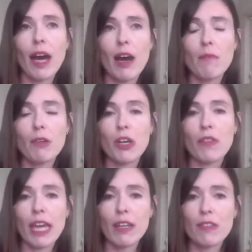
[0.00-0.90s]

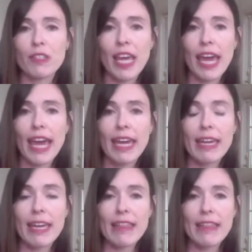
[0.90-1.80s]
at the end of the
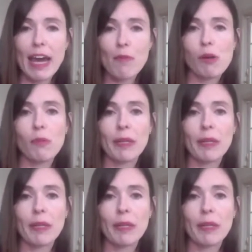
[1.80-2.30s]
day, that probably